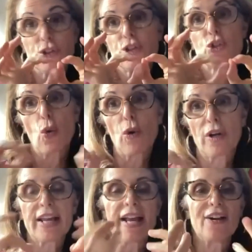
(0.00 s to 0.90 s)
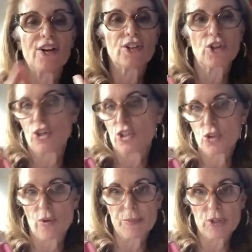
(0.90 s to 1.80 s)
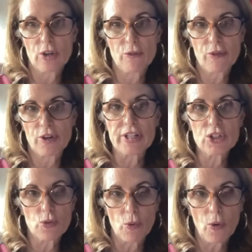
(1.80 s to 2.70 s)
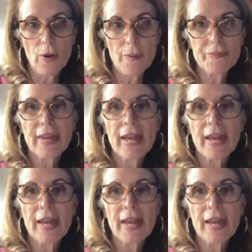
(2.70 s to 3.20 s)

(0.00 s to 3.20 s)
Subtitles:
short character description for each role,